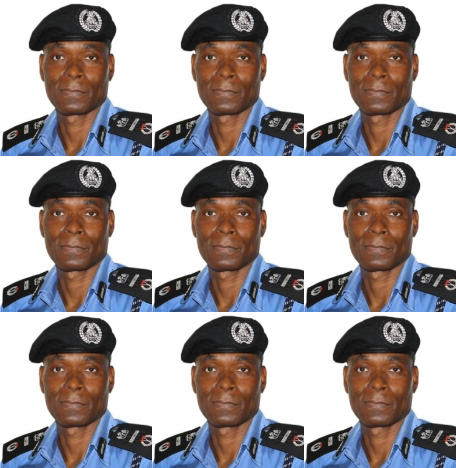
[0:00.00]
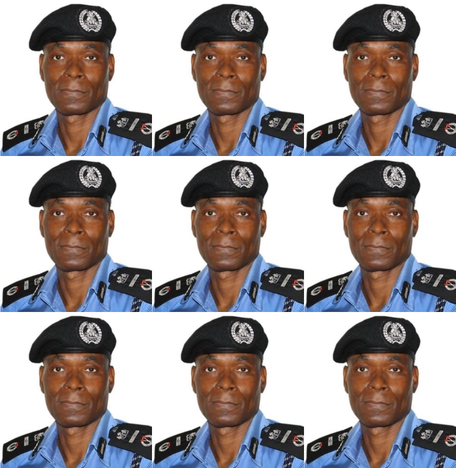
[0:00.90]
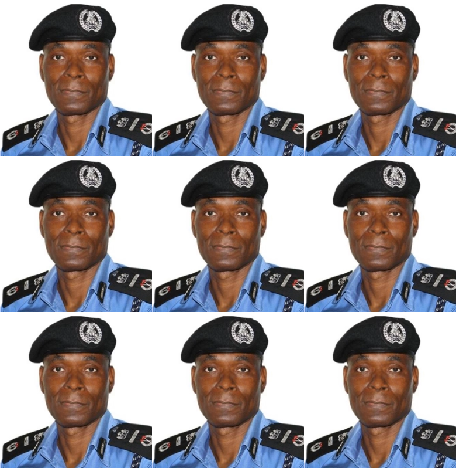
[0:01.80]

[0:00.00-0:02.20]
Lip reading: (silence)